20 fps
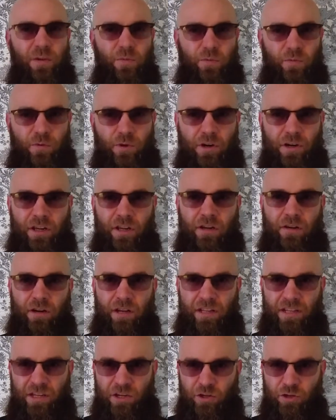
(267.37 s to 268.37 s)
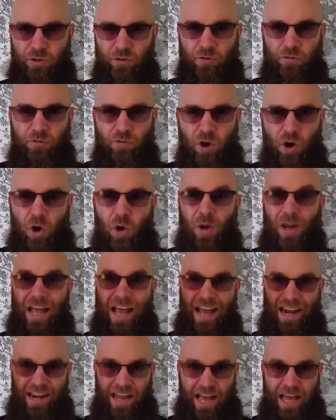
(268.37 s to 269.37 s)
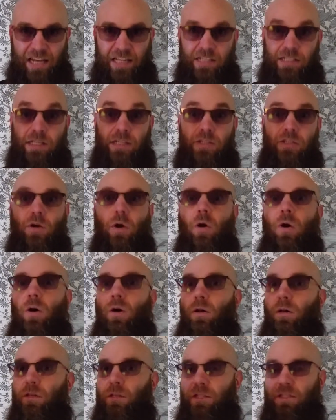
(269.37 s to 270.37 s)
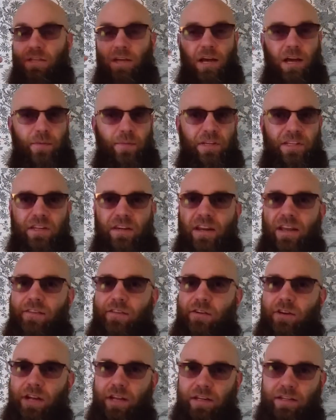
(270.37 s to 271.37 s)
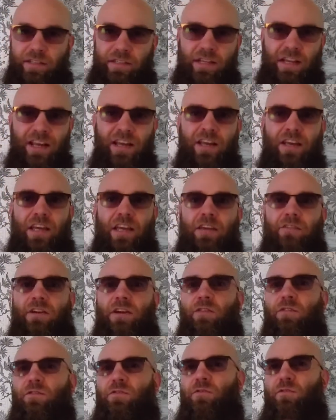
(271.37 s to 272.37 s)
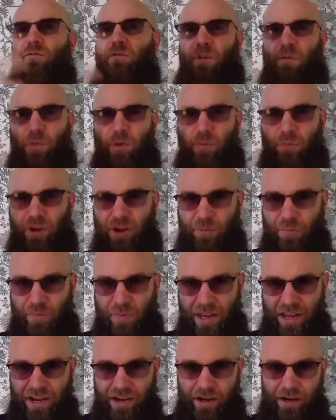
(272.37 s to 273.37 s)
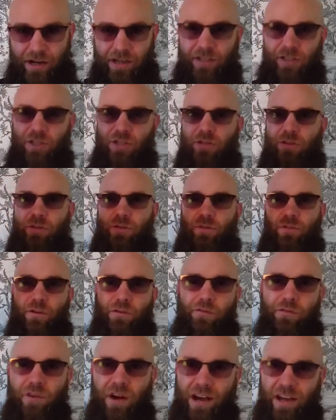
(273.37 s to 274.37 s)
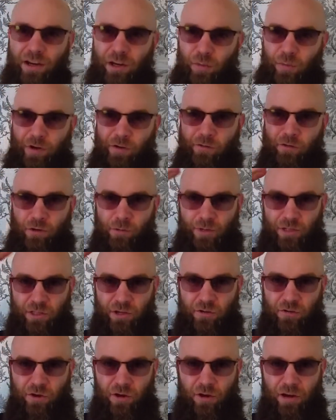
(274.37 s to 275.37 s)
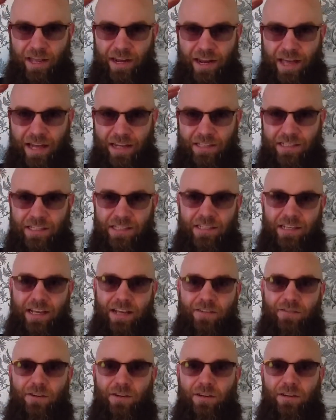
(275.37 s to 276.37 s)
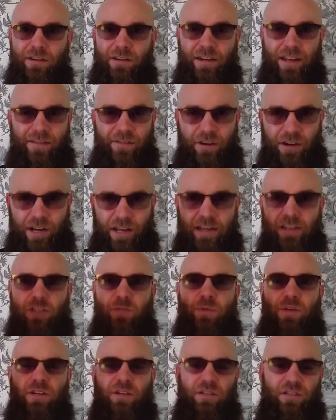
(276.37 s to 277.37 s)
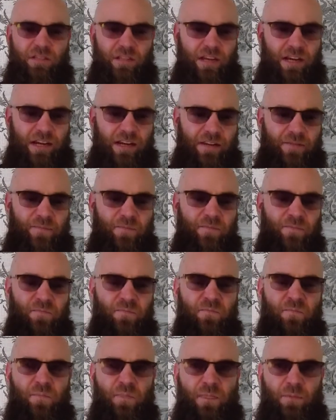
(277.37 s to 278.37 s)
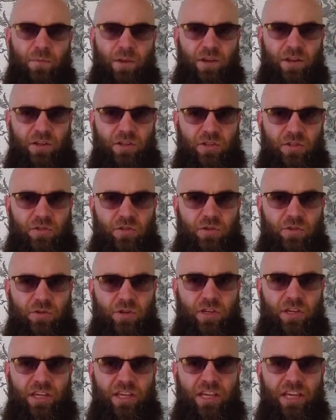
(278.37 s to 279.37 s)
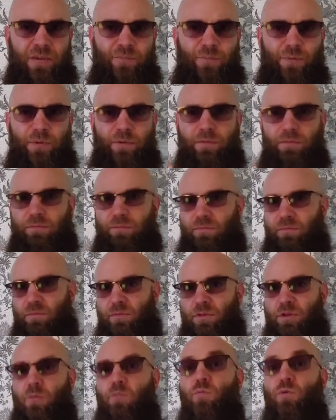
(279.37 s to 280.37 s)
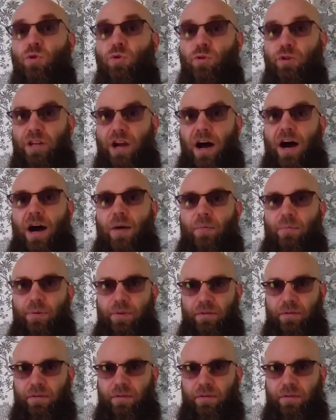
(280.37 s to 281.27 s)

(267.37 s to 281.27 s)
working on it and do role analysis all the time. It never ends. Even from the premiere to the final performance, the role analysis never ends because to keep the mood up,